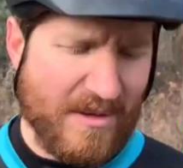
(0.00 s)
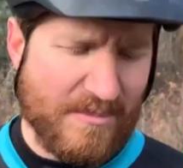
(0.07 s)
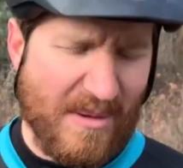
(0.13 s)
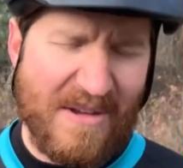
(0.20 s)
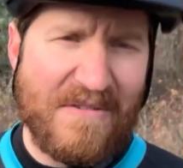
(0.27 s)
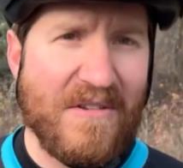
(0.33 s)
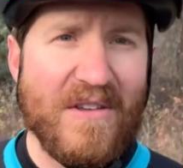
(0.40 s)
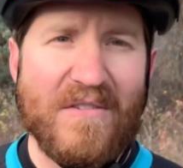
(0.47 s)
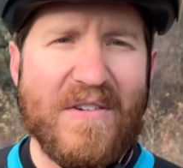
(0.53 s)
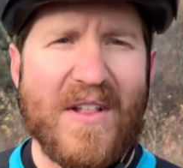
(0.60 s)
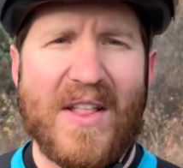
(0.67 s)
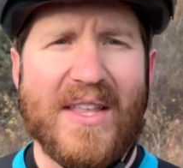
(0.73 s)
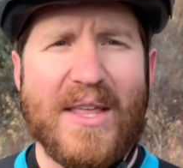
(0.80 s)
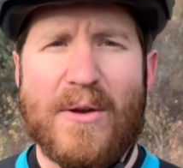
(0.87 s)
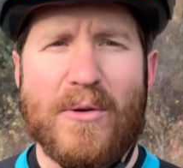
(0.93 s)
My feet
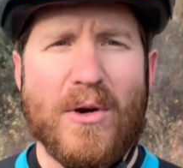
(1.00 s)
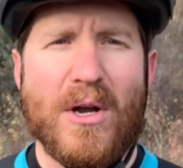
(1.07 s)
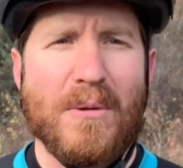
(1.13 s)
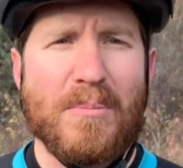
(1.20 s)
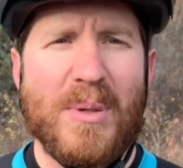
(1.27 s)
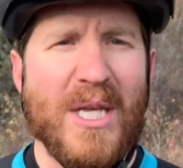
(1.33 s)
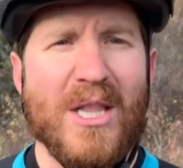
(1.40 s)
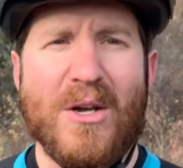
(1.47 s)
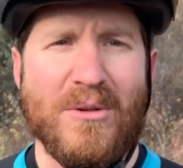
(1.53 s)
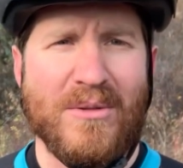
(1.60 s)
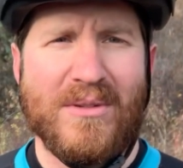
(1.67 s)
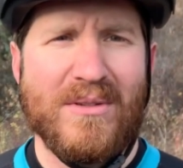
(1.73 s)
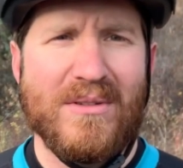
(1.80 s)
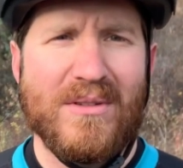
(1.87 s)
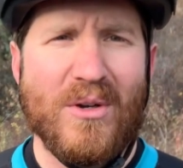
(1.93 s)
felt like they were on
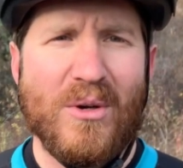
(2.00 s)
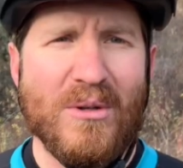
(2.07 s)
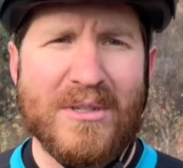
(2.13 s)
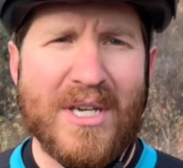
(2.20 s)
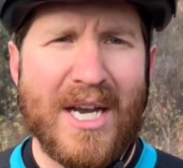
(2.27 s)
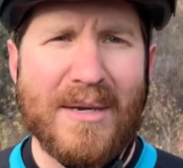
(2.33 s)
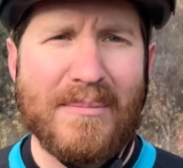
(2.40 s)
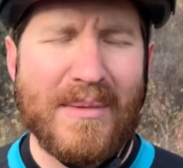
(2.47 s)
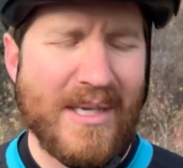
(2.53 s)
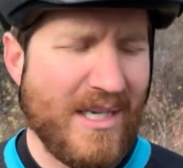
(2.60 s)
pillows the whole time.